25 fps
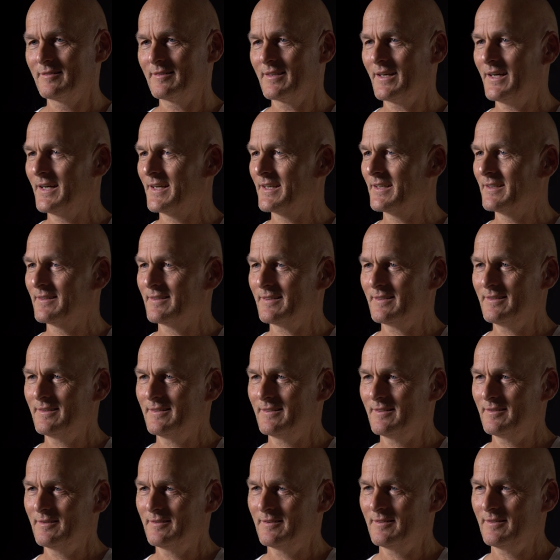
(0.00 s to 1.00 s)
started
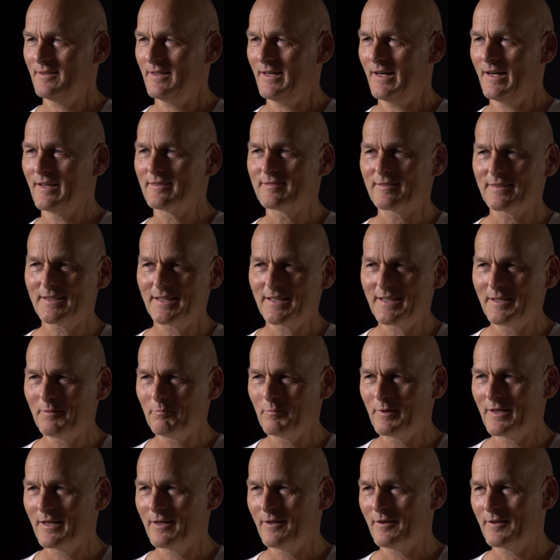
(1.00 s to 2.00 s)
asking
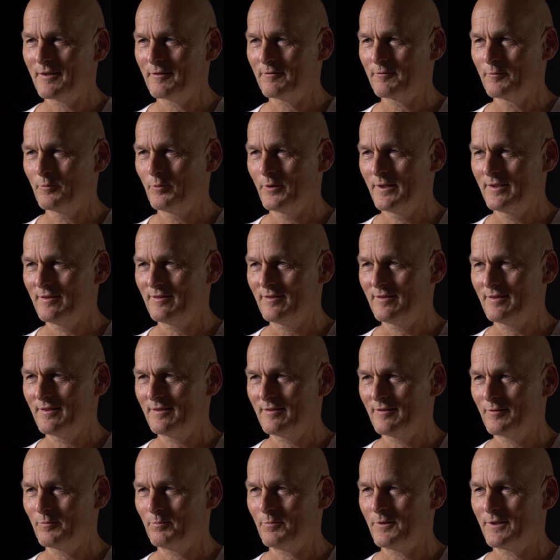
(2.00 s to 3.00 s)
him a lot of
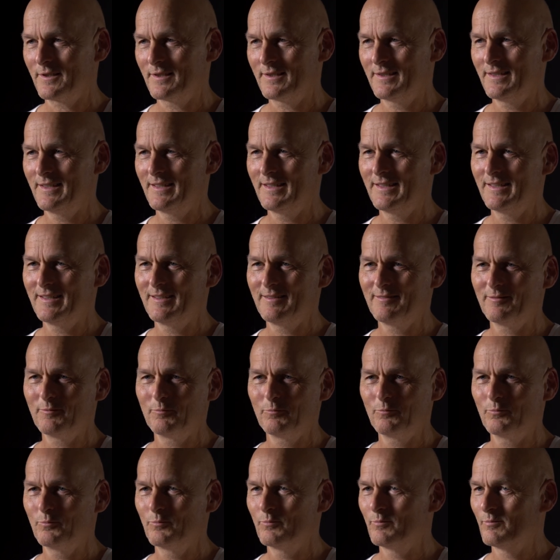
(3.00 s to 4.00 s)
questions, but he
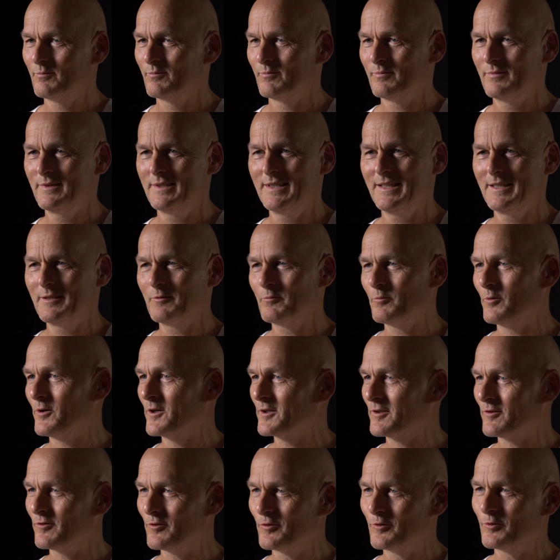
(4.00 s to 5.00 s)
didn't
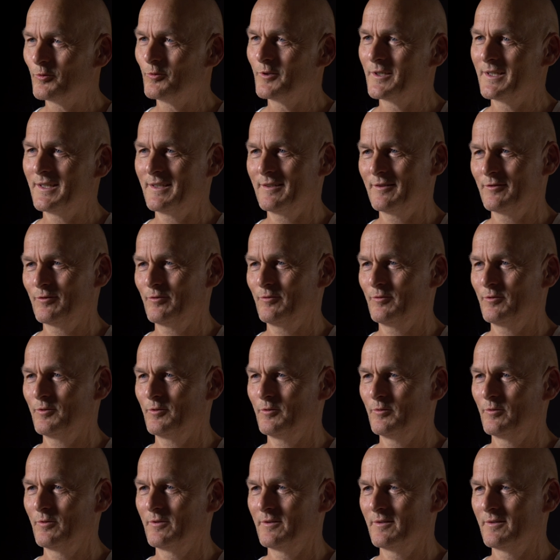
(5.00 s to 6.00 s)
want to do an
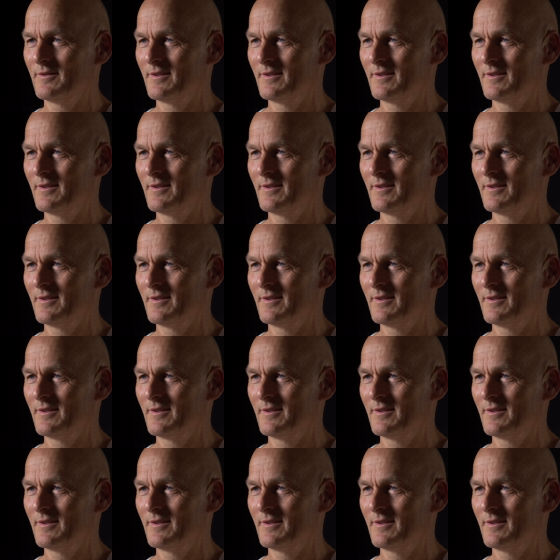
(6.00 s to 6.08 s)
interview.